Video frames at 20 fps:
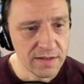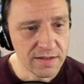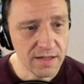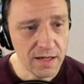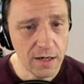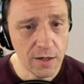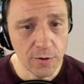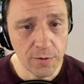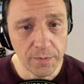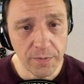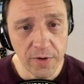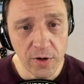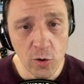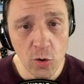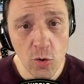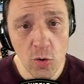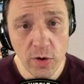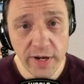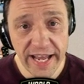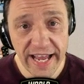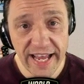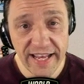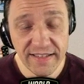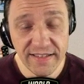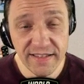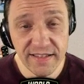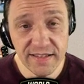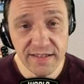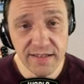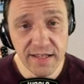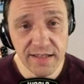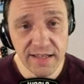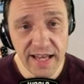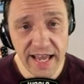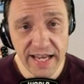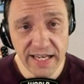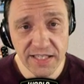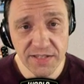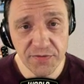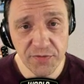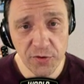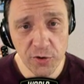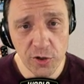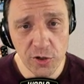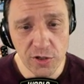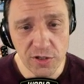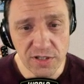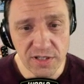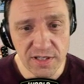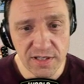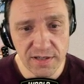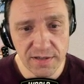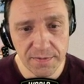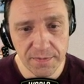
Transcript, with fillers: So, who guesses the decks first?